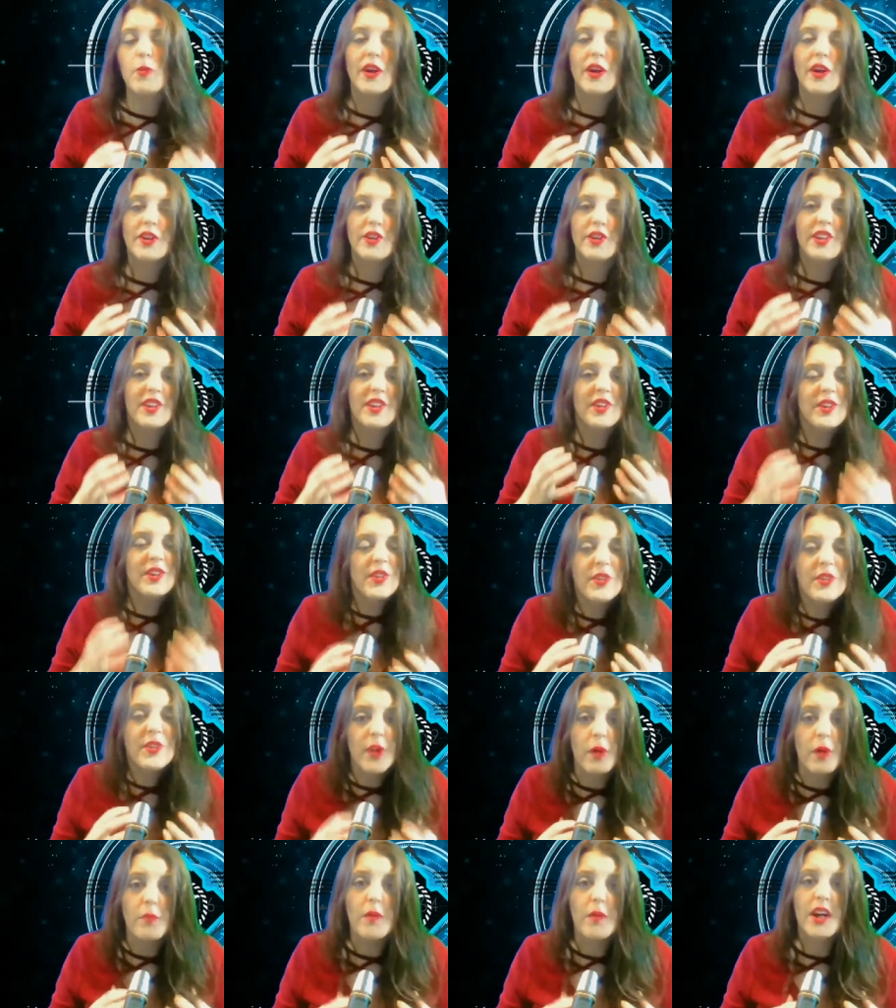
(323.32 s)
questioning
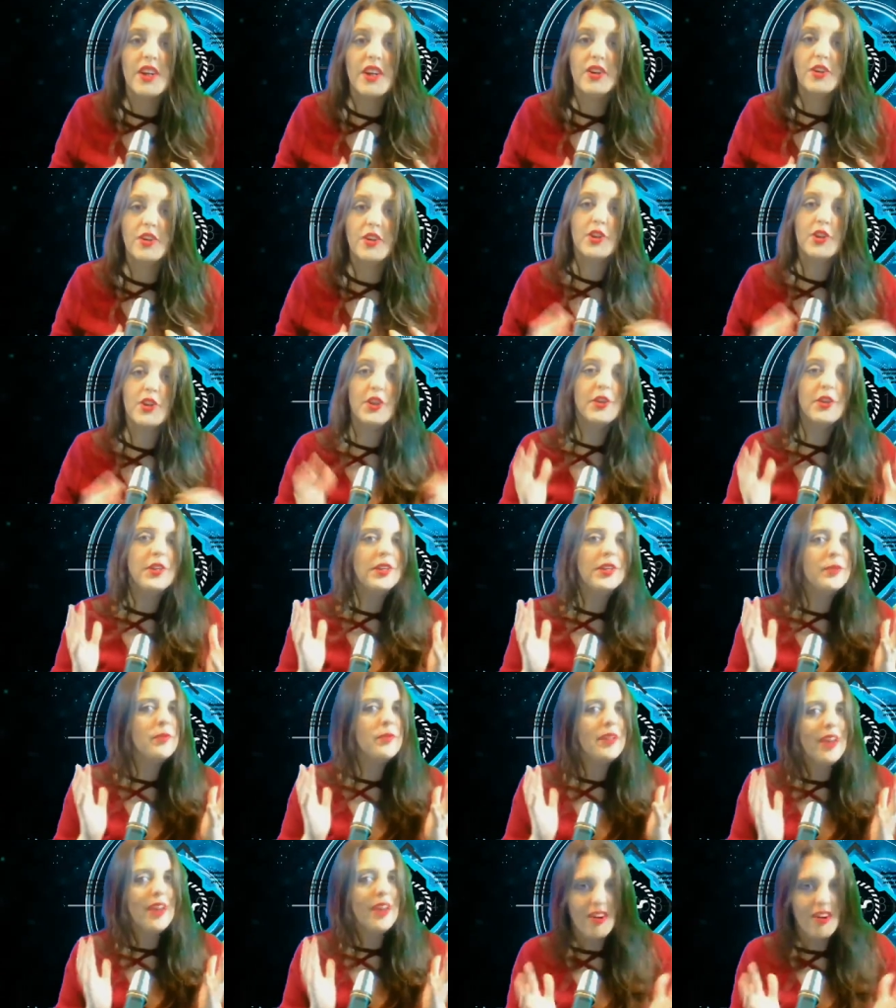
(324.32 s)
so much. Could this
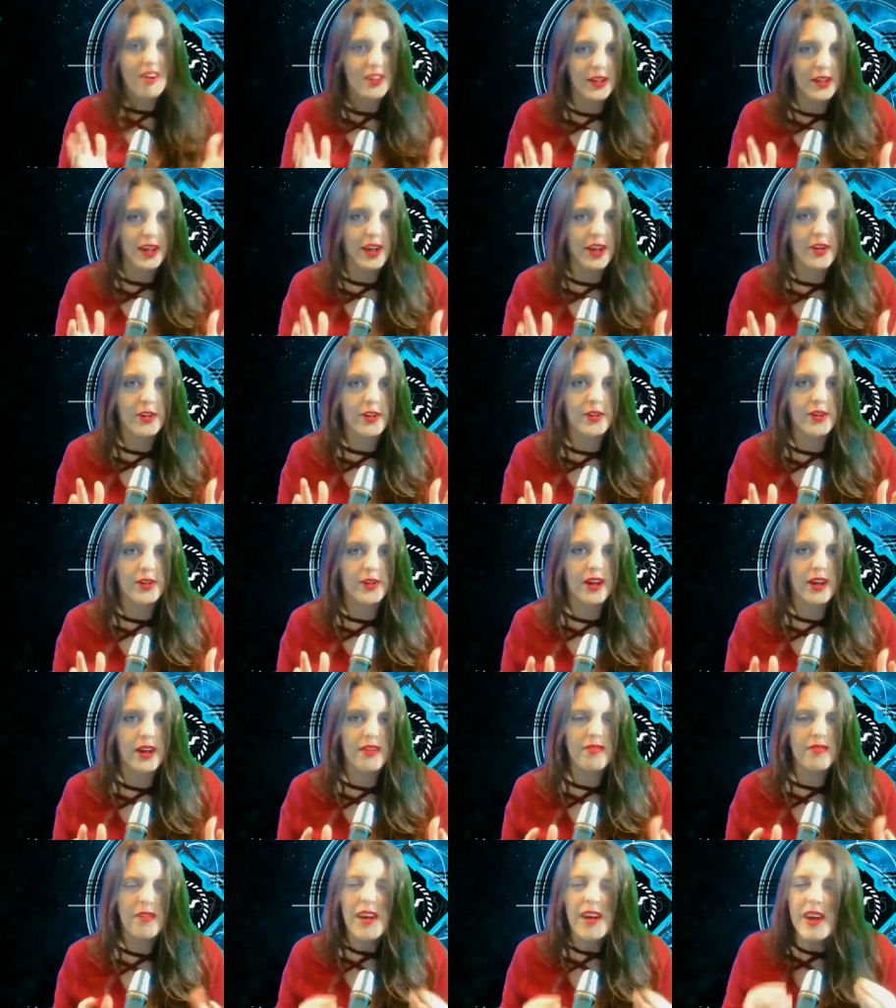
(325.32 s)
be Ania
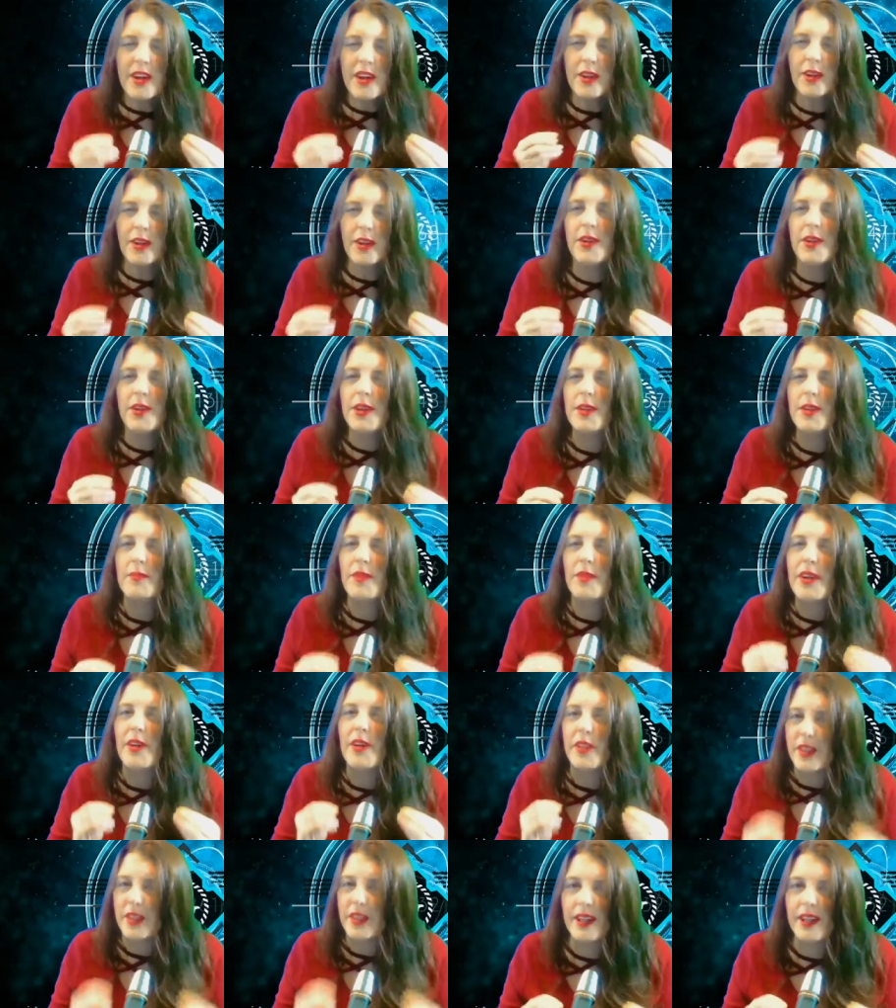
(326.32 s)
herself? Could this be
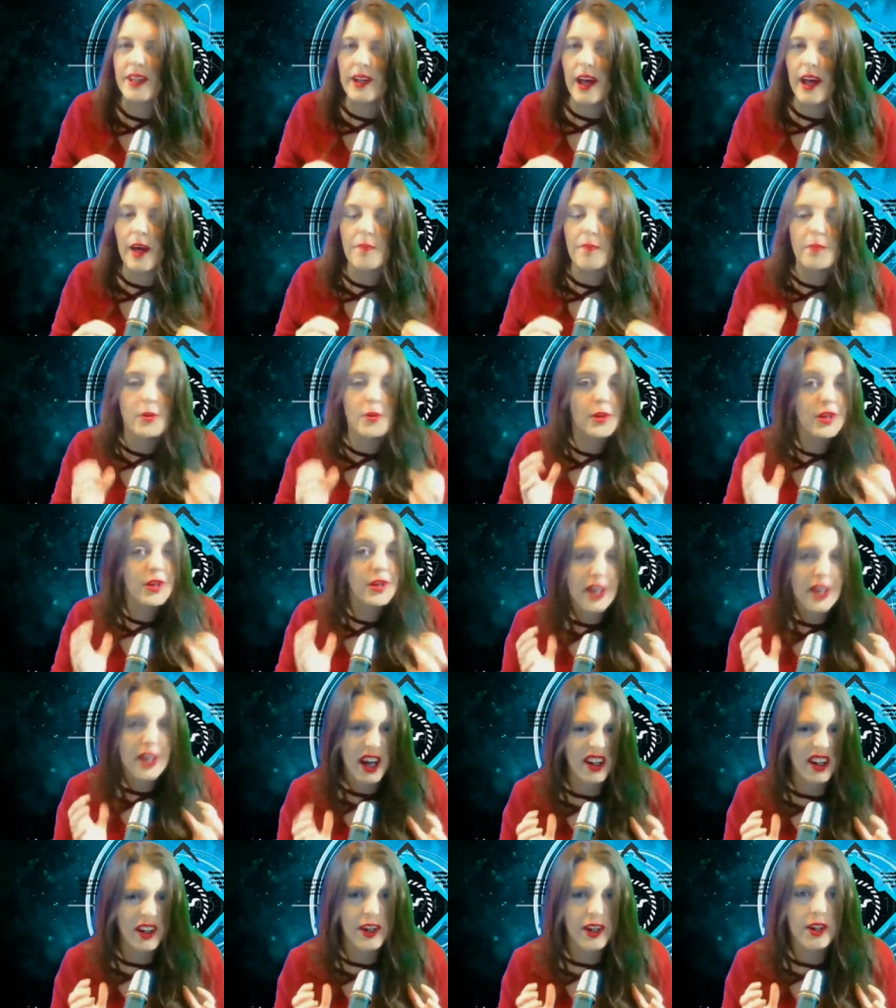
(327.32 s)
her kidnappers
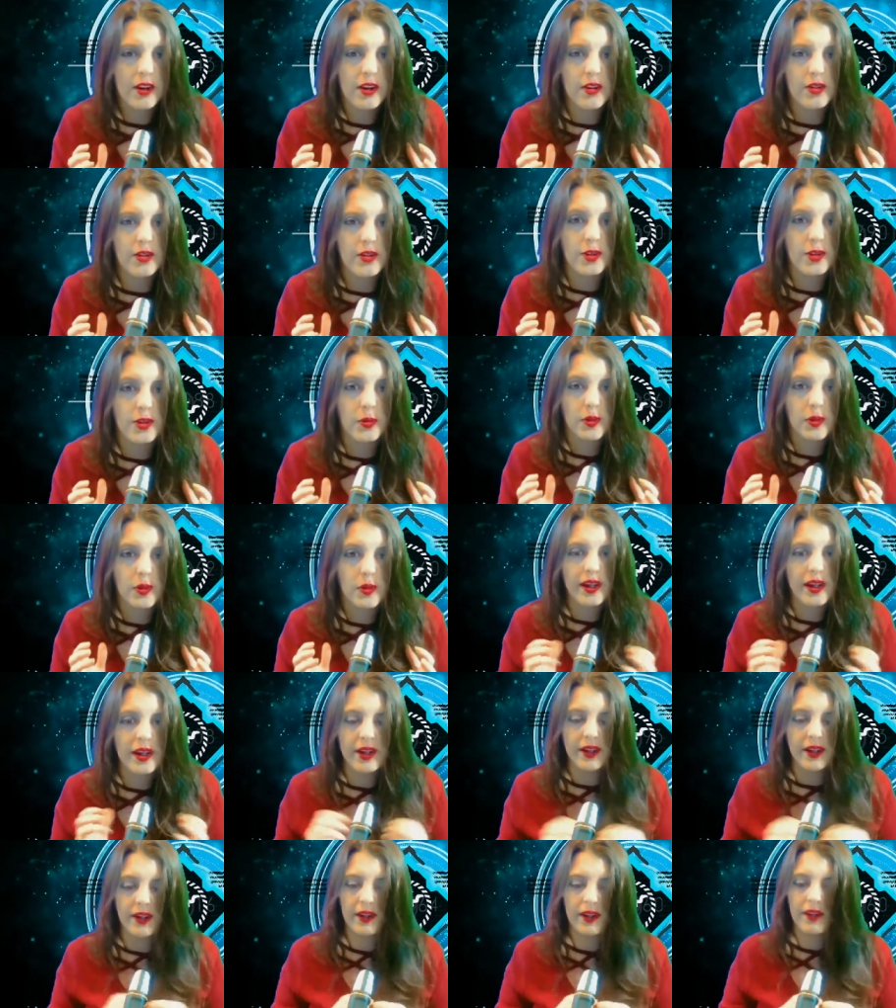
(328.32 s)
telling her
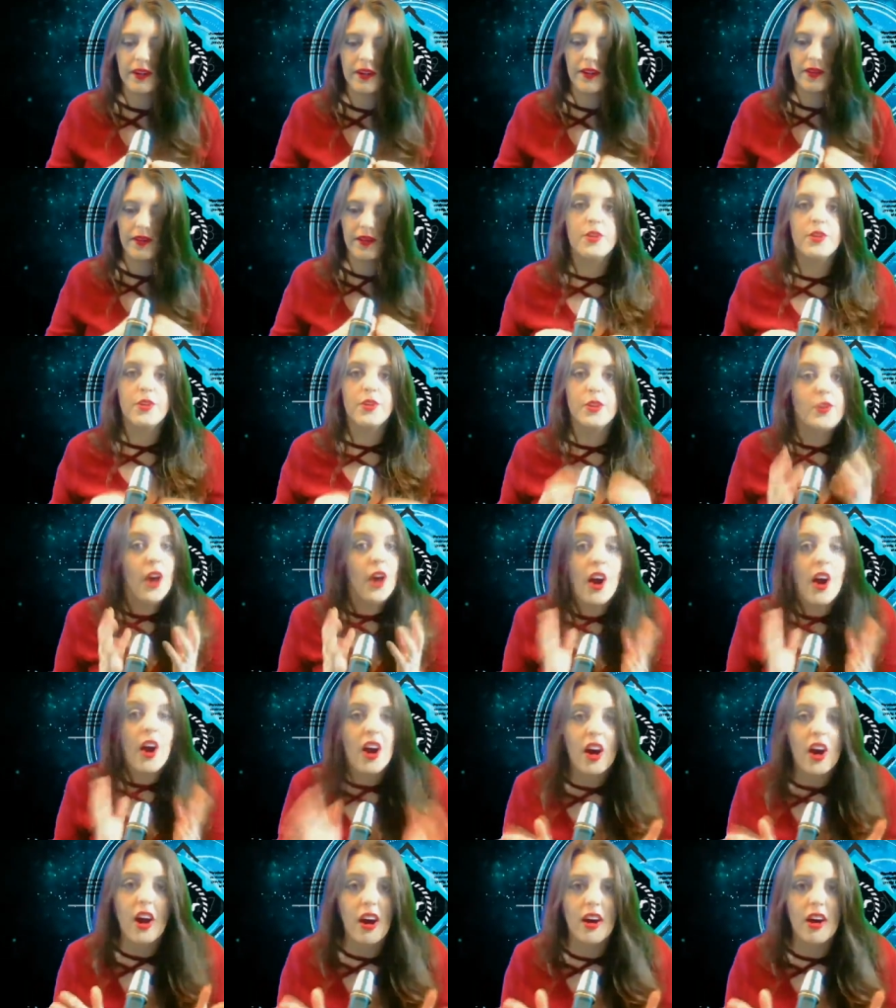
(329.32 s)
story? To
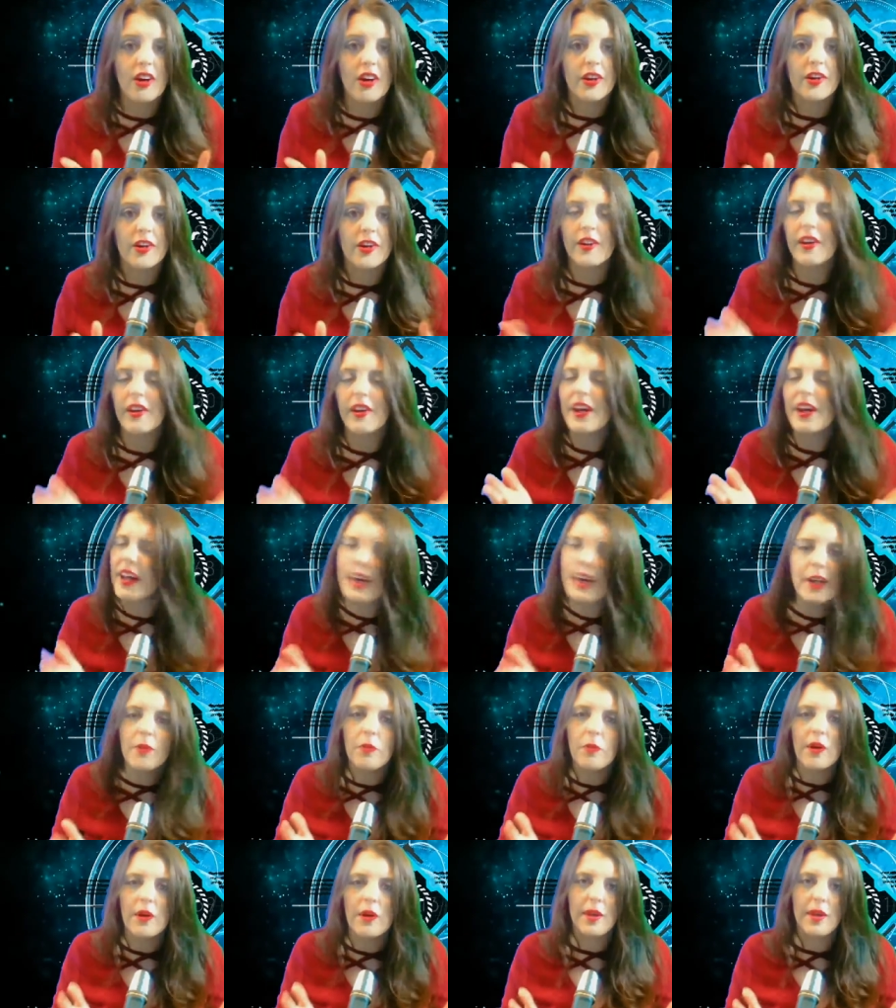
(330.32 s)
taunt her or
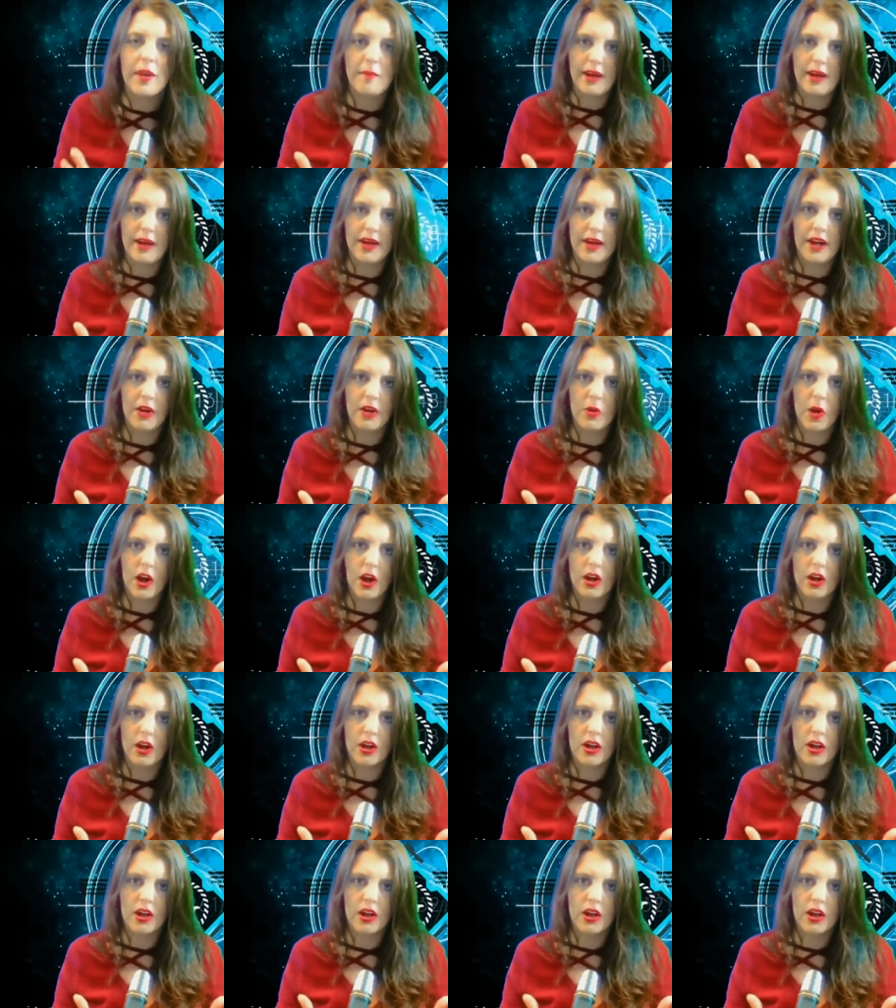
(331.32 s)
anyone that may know
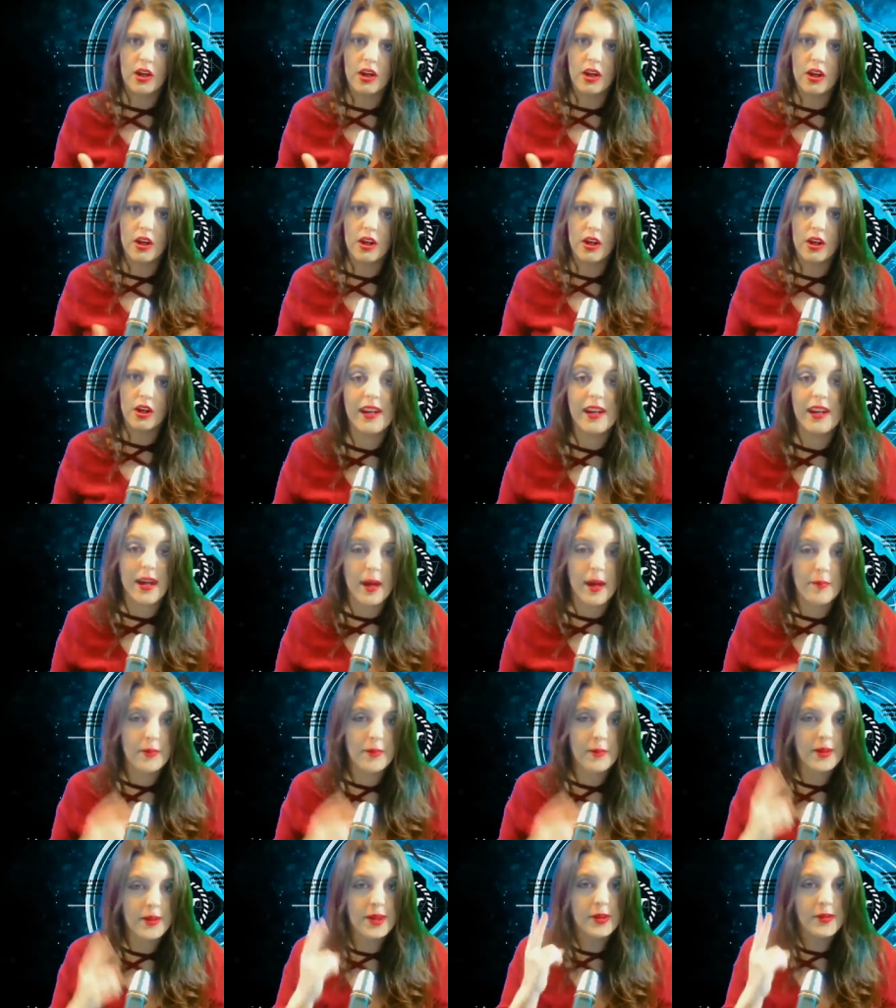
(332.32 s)
her. In
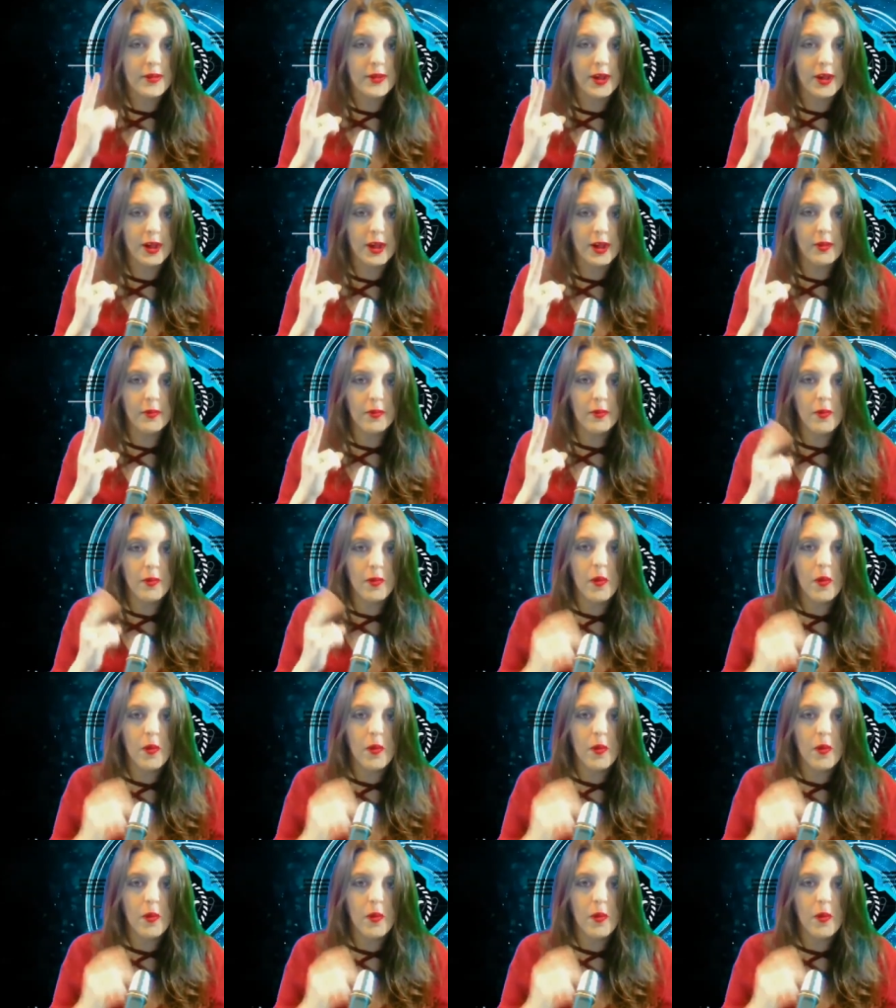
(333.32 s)
episode 2,